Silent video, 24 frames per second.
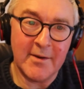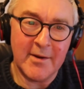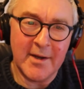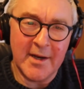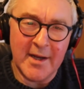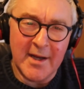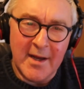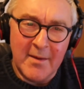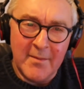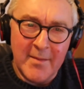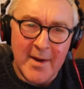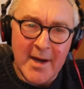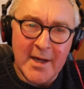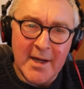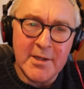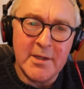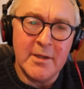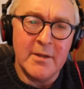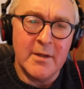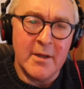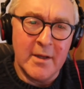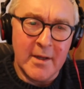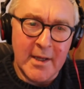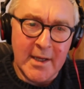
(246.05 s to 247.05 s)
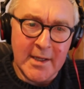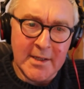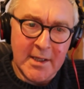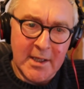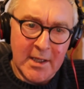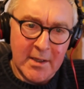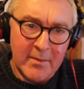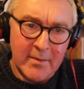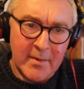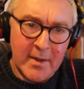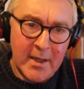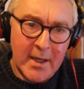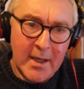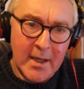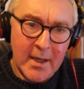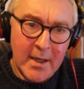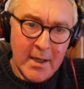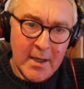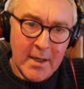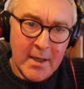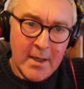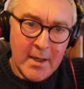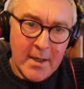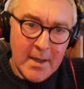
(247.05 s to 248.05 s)
how can I imagine that that's going to
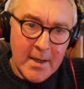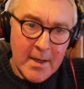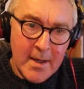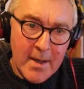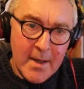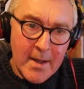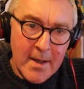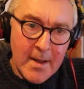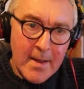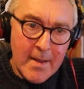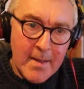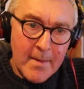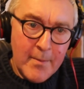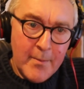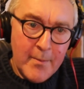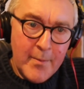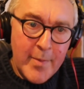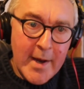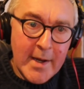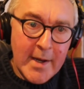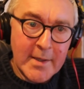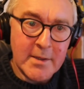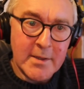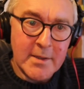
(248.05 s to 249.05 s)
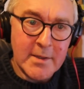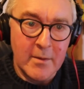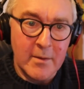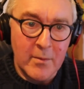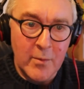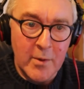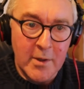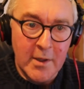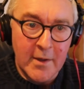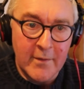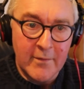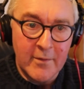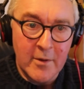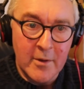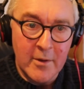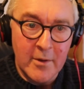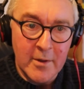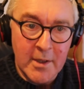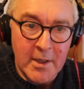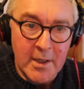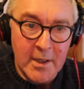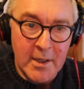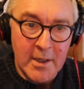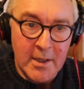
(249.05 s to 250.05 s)
be better than what I've
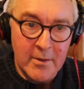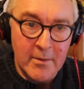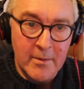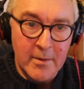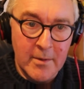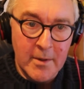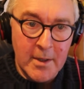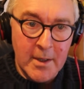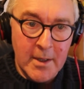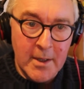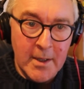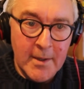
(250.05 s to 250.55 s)
got now?